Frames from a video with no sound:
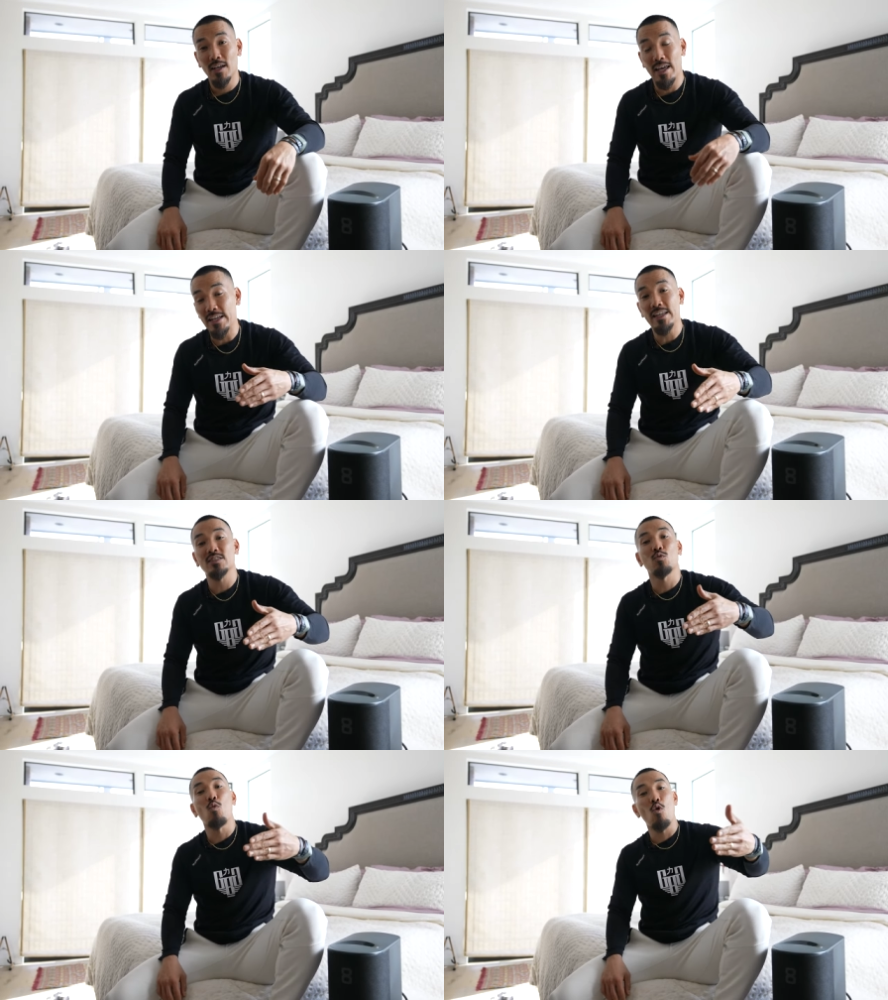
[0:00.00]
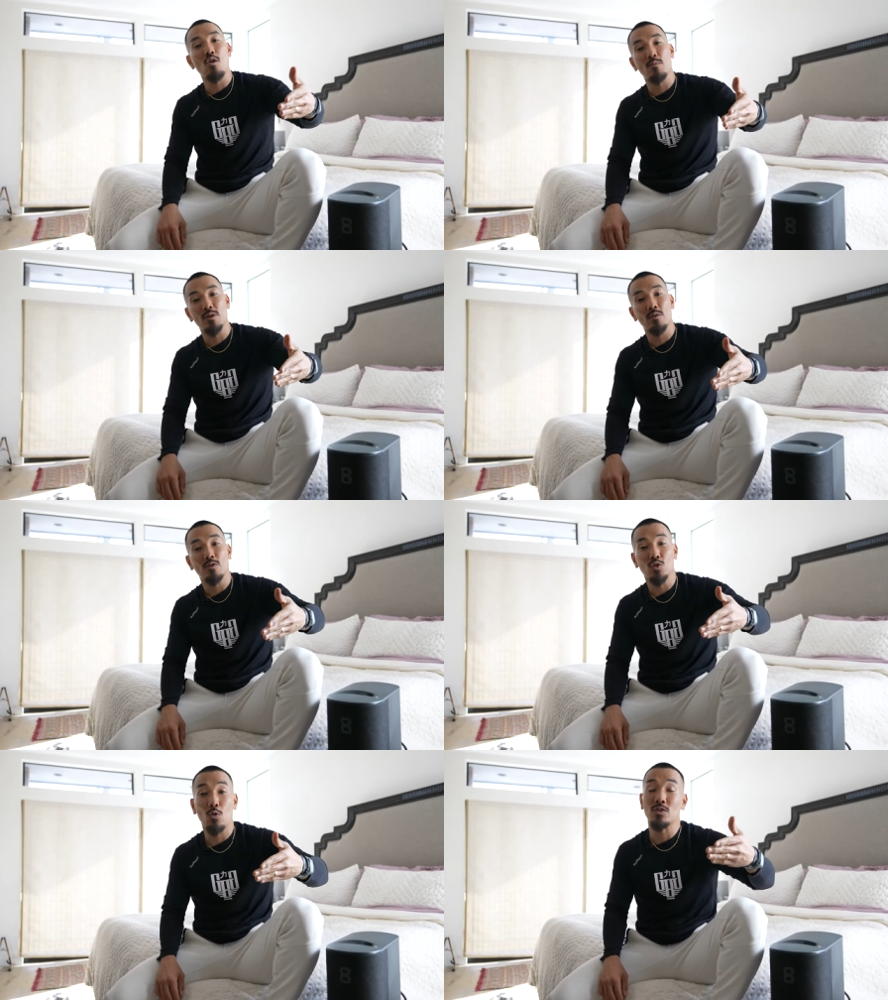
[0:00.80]
and it gets warmer
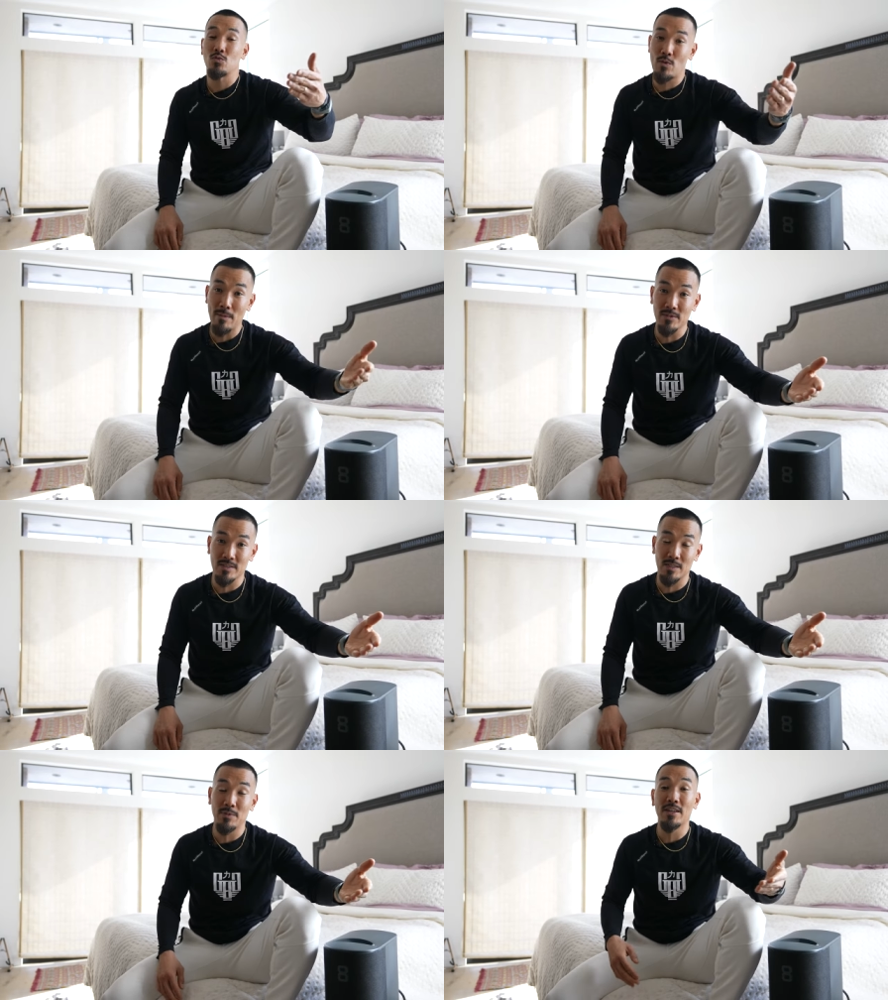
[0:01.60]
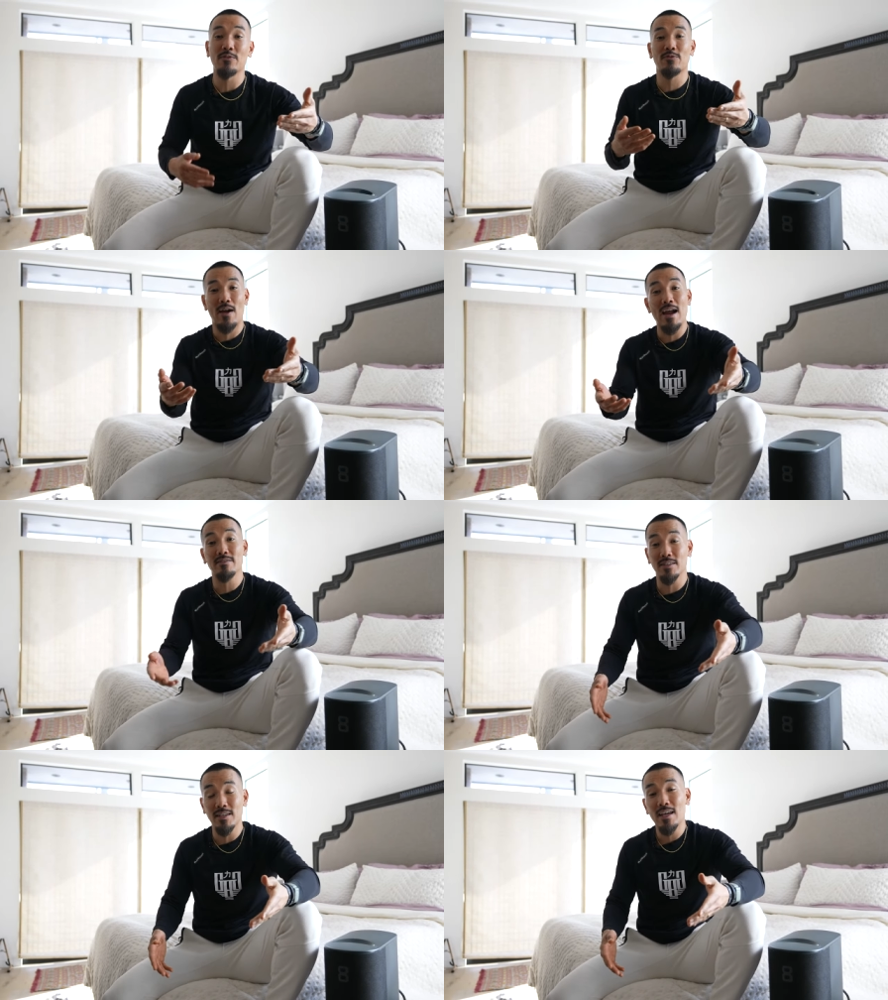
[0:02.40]
towards REM sleep, and then
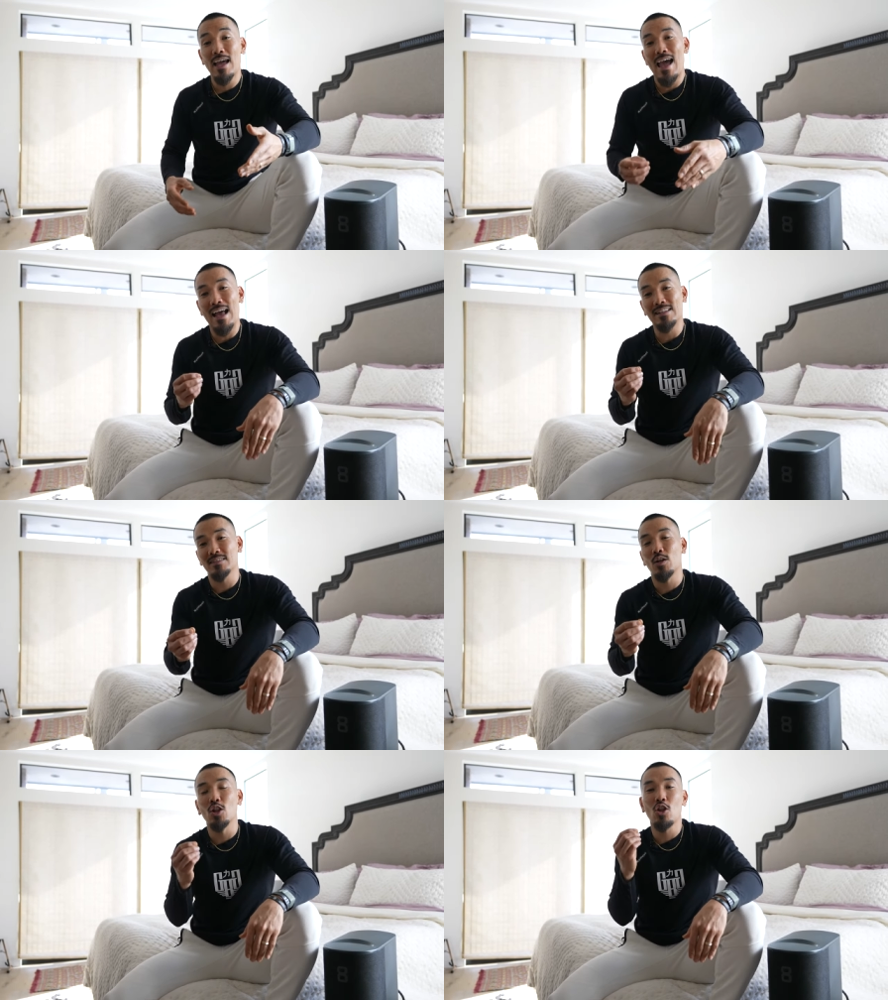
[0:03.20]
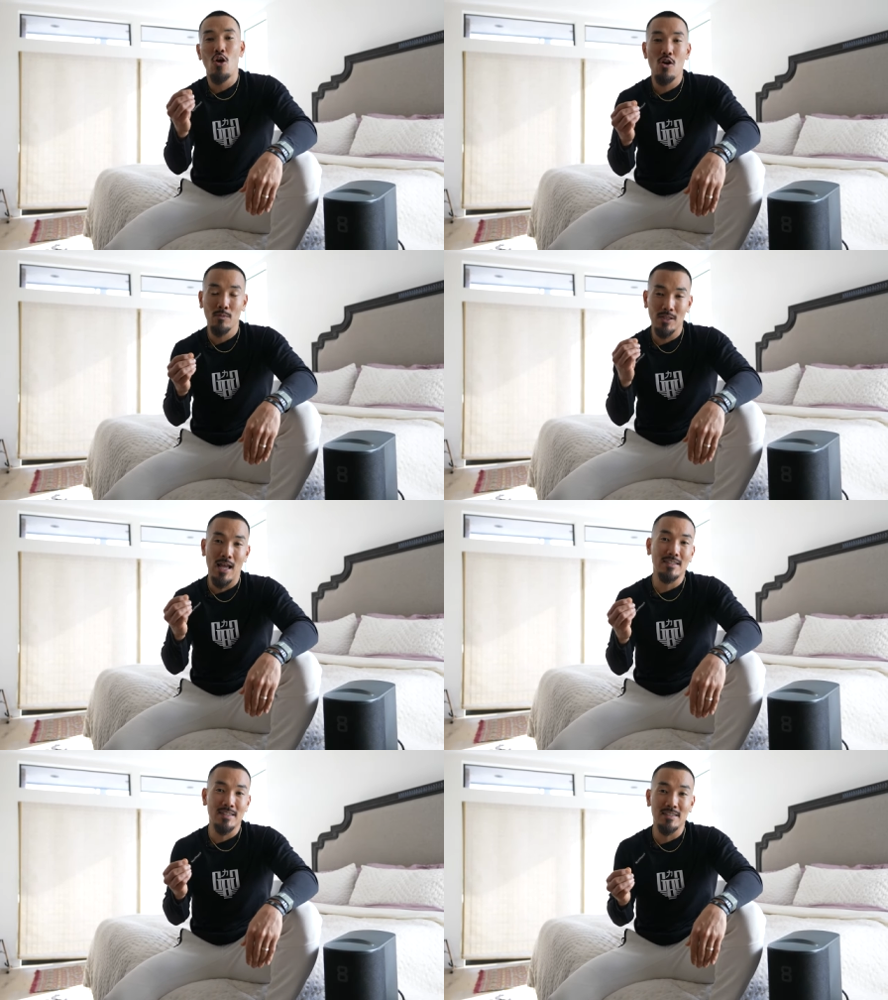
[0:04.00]
finally has an alarm
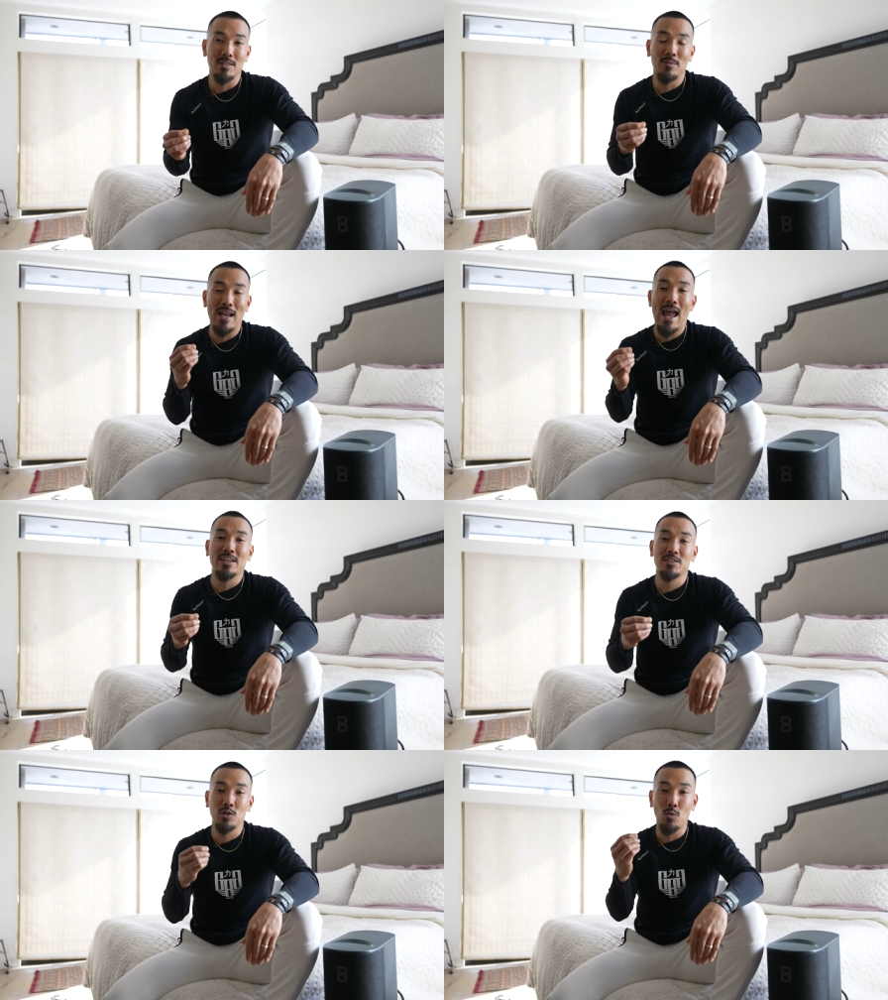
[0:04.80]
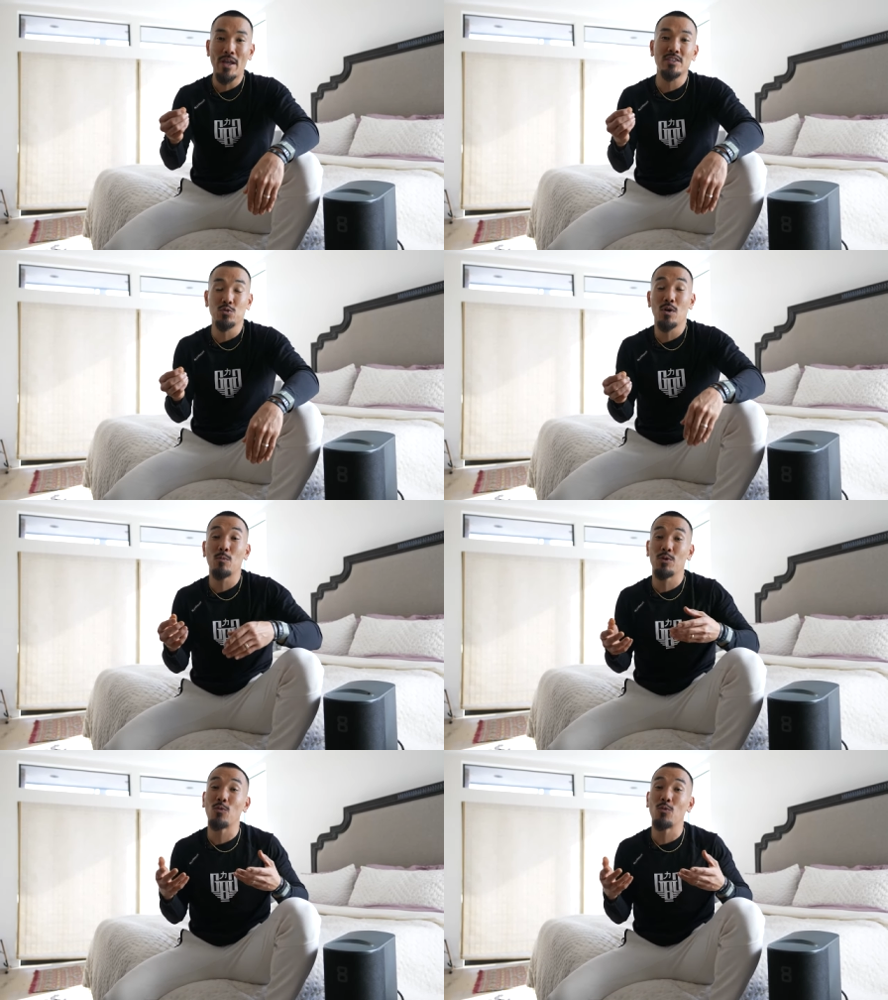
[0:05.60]
clock system that actually wakes you up with